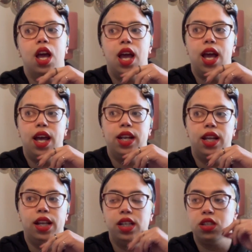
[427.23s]
and
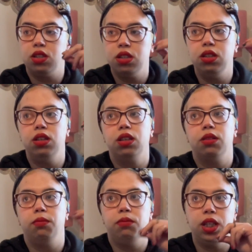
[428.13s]
and it
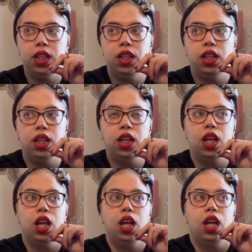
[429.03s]
took me
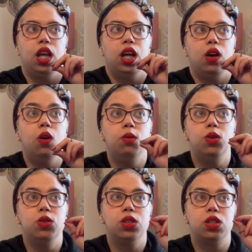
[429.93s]

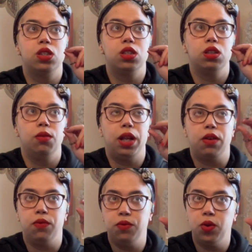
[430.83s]
almost
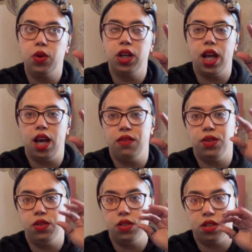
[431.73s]
like four and a half
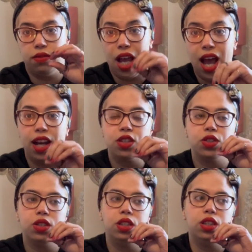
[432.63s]
years of
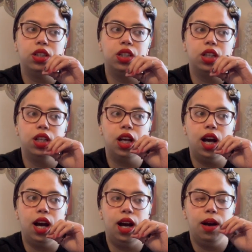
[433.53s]
actually
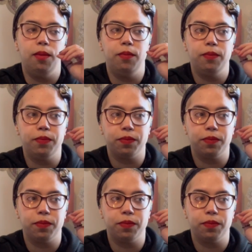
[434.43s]
um